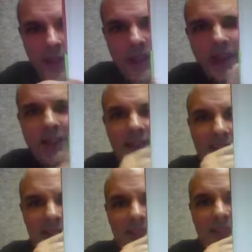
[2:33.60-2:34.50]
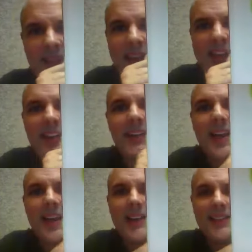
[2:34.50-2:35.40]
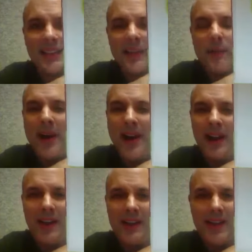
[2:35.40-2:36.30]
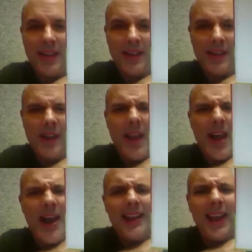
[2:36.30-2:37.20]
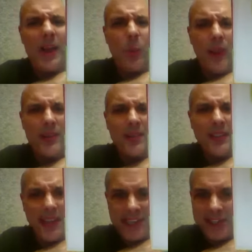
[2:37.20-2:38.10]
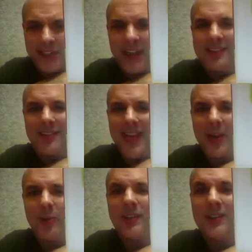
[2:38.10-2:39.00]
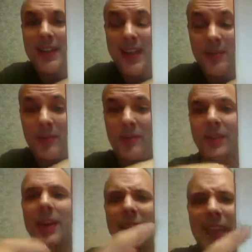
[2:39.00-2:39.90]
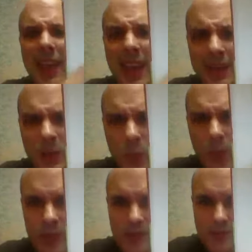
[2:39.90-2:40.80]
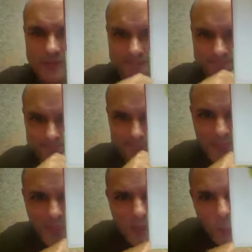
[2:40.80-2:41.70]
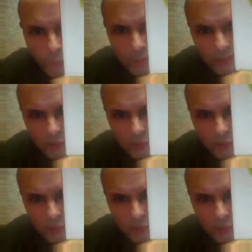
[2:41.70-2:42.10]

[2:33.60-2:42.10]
This is a very nice leaf pile, he said. I can't wait to hear its loud sound. Can't wait. We